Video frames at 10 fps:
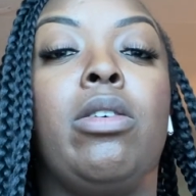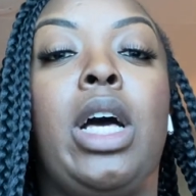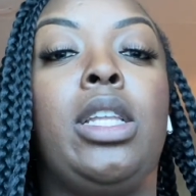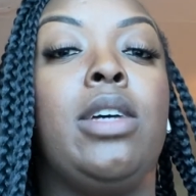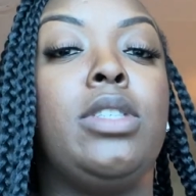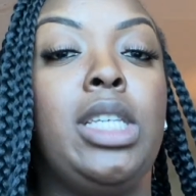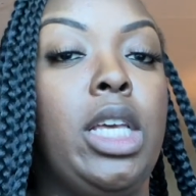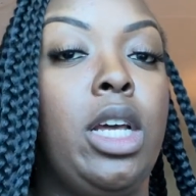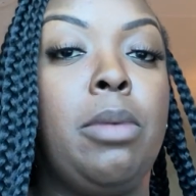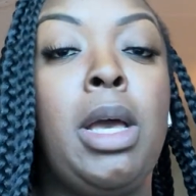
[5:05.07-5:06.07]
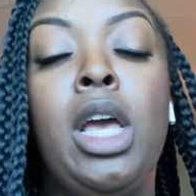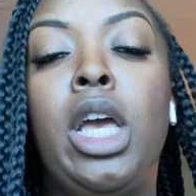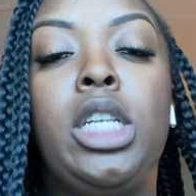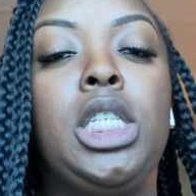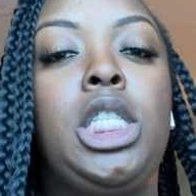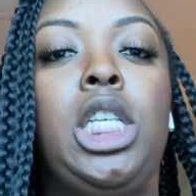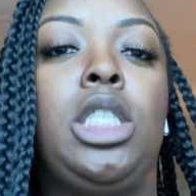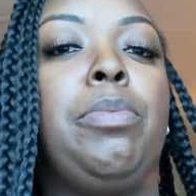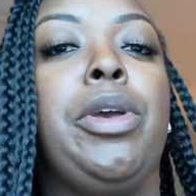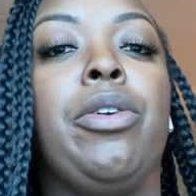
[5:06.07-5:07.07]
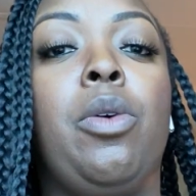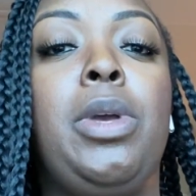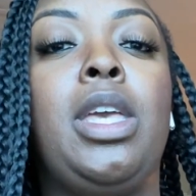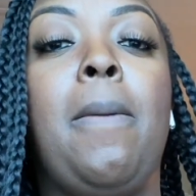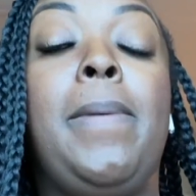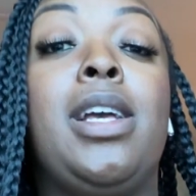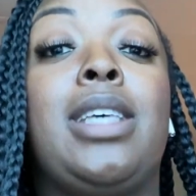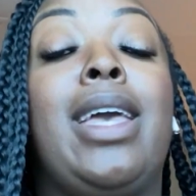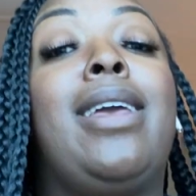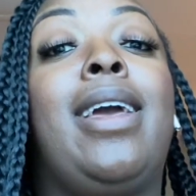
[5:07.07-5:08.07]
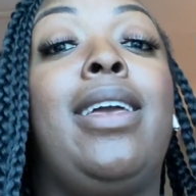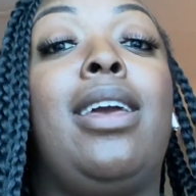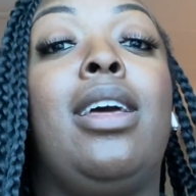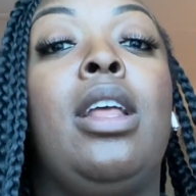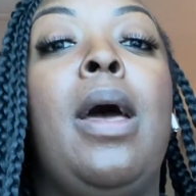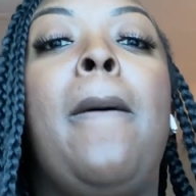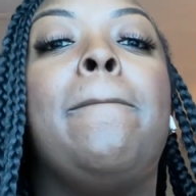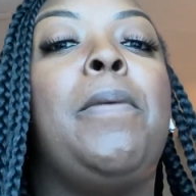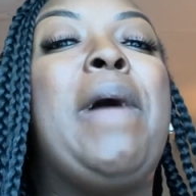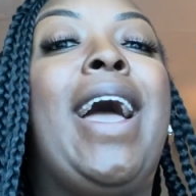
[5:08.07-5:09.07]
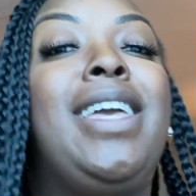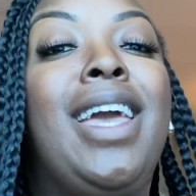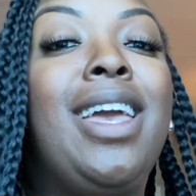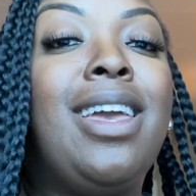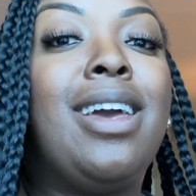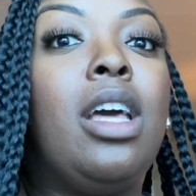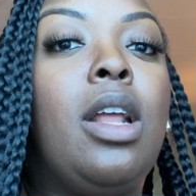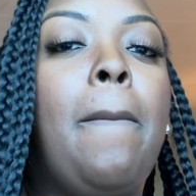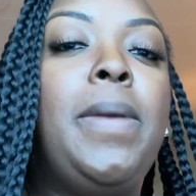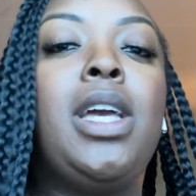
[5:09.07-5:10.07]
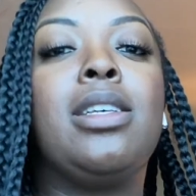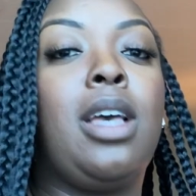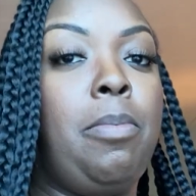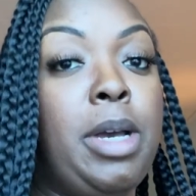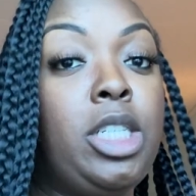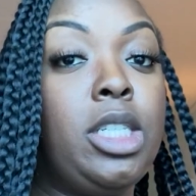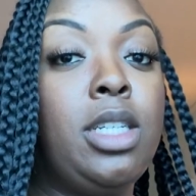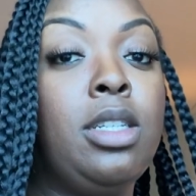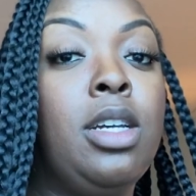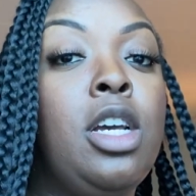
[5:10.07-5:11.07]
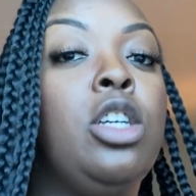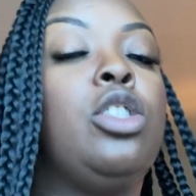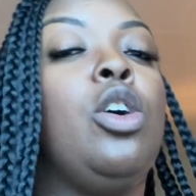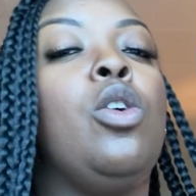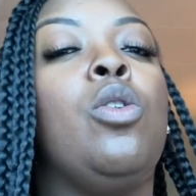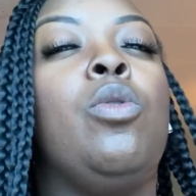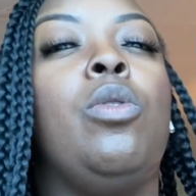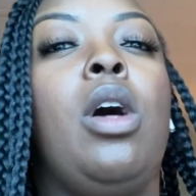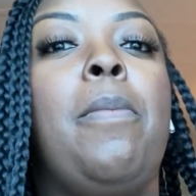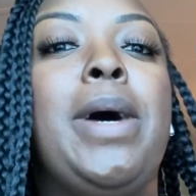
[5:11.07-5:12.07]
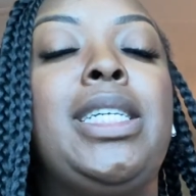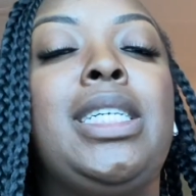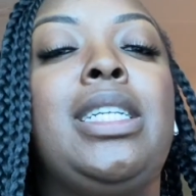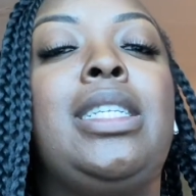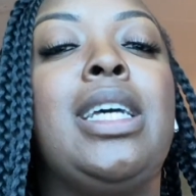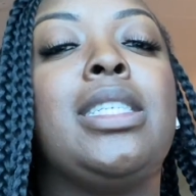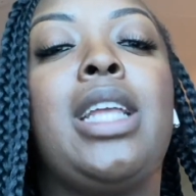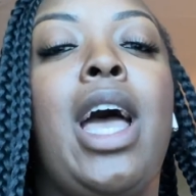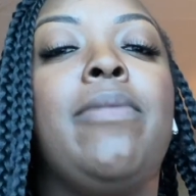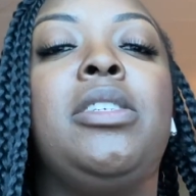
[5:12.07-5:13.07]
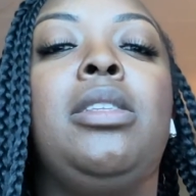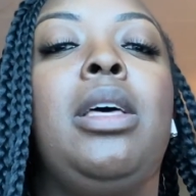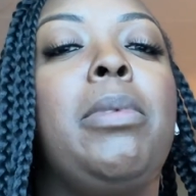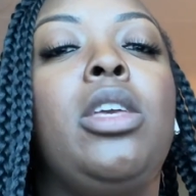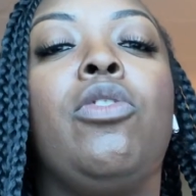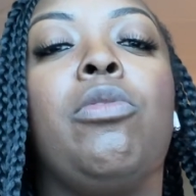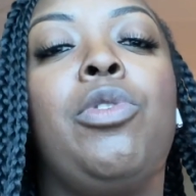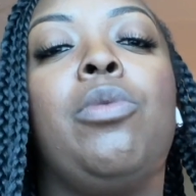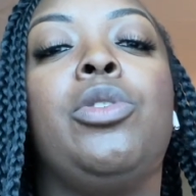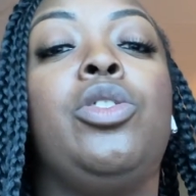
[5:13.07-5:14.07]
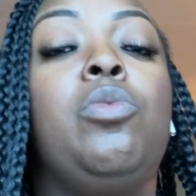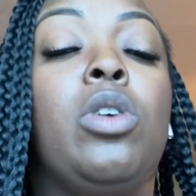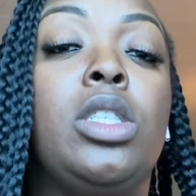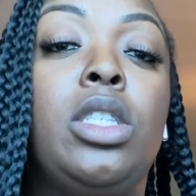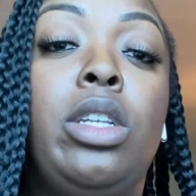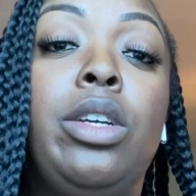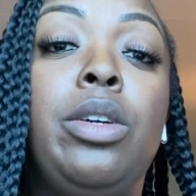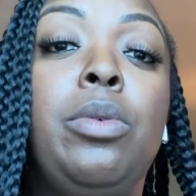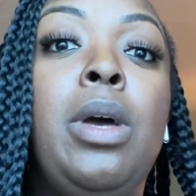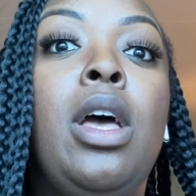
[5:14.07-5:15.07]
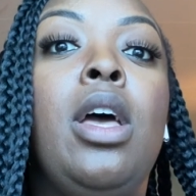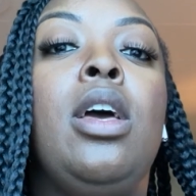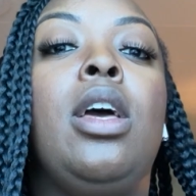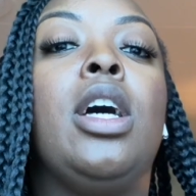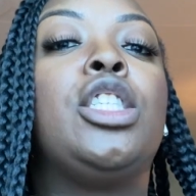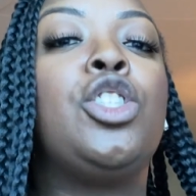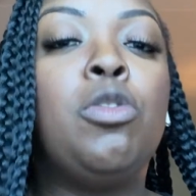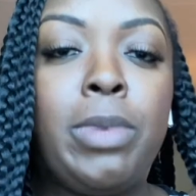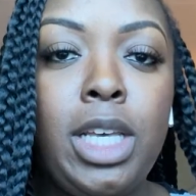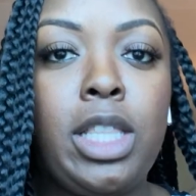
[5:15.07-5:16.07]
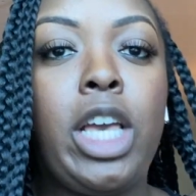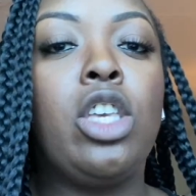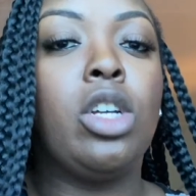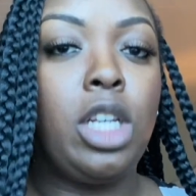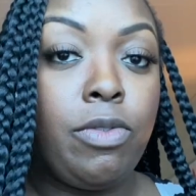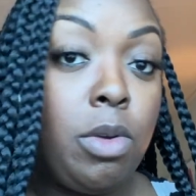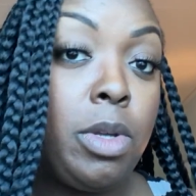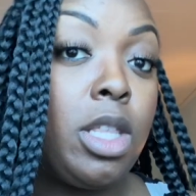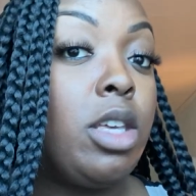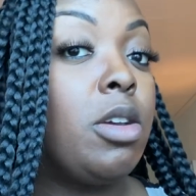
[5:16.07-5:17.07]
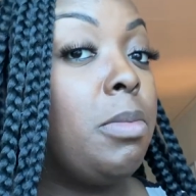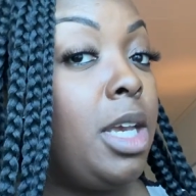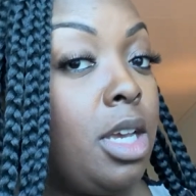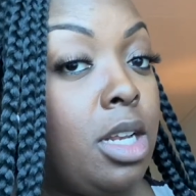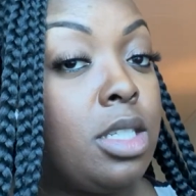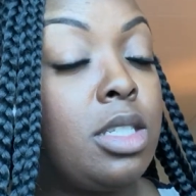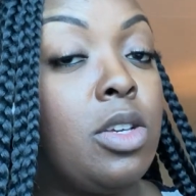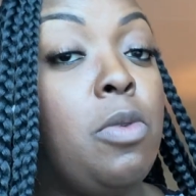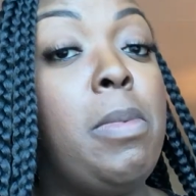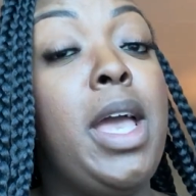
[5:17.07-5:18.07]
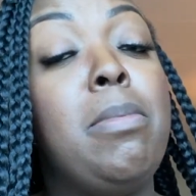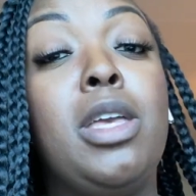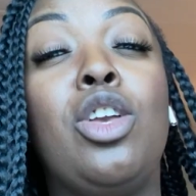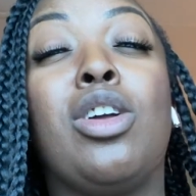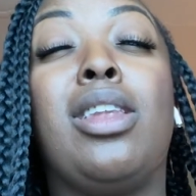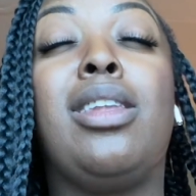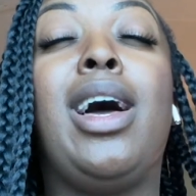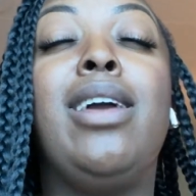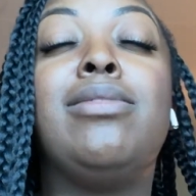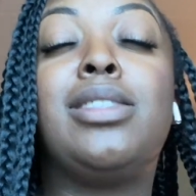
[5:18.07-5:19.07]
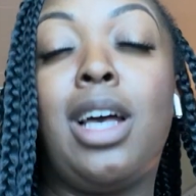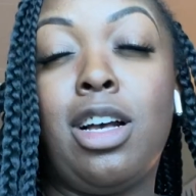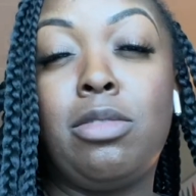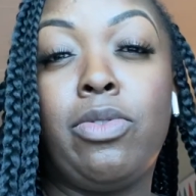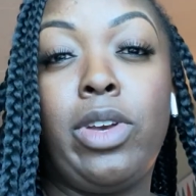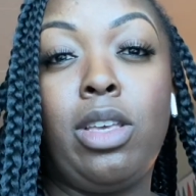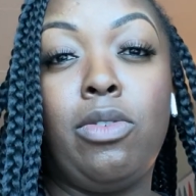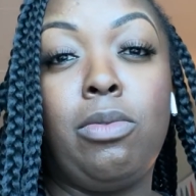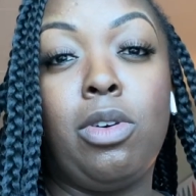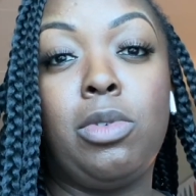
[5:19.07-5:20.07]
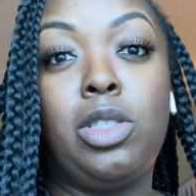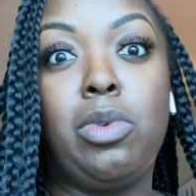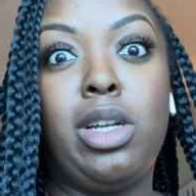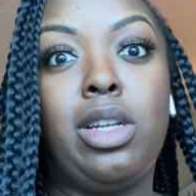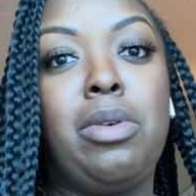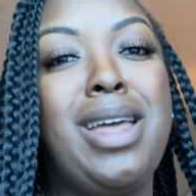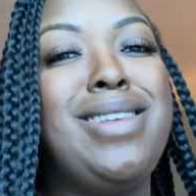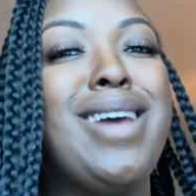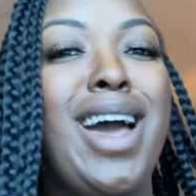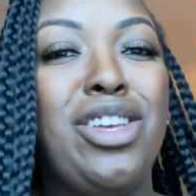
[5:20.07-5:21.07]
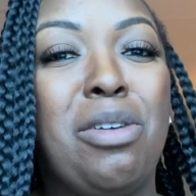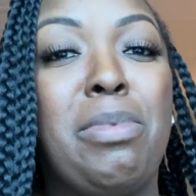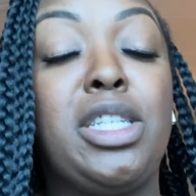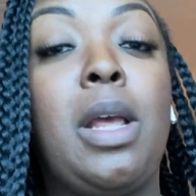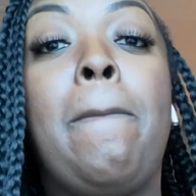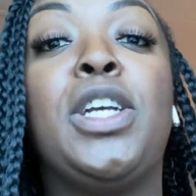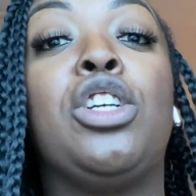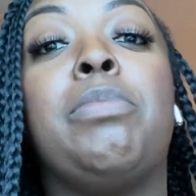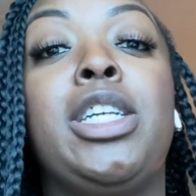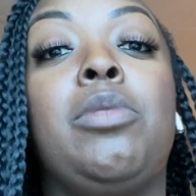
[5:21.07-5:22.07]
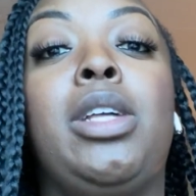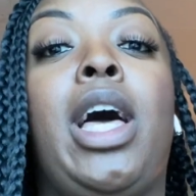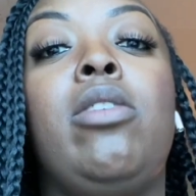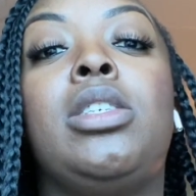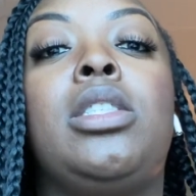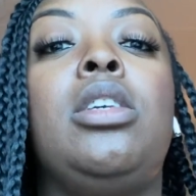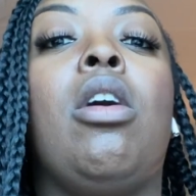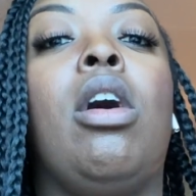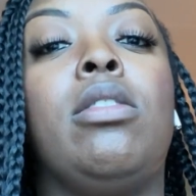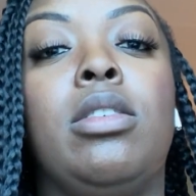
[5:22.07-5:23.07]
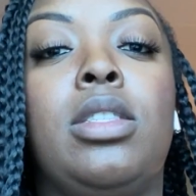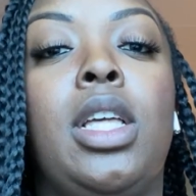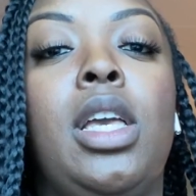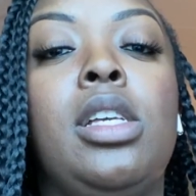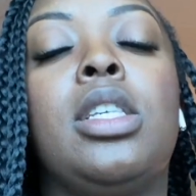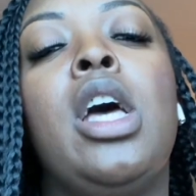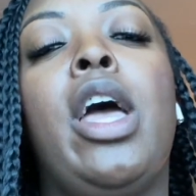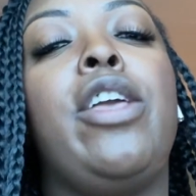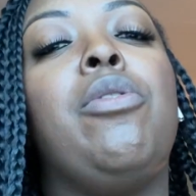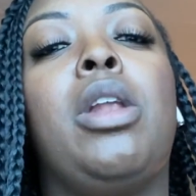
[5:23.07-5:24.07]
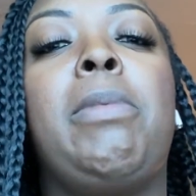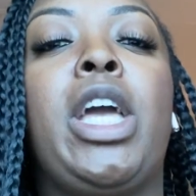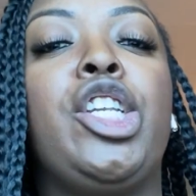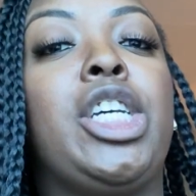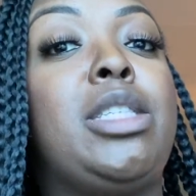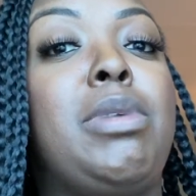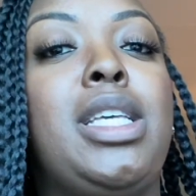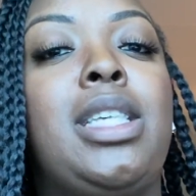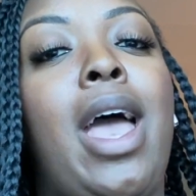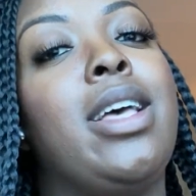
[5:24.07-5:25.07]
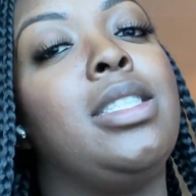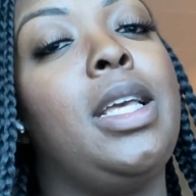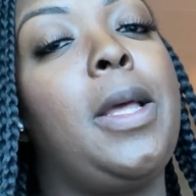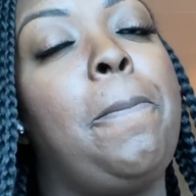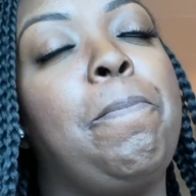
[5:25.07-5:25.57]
I love to get up and just disappear on the weekend because I can. But I can because I budget. So a budget doesn't have to limit you from doing what you want to do, assuming that you're living within your means. So maybe your lifestyle is preventing you from doing what you want to do and not your budget. But your budget will allow you to see all those things and you can make adjustments as needed.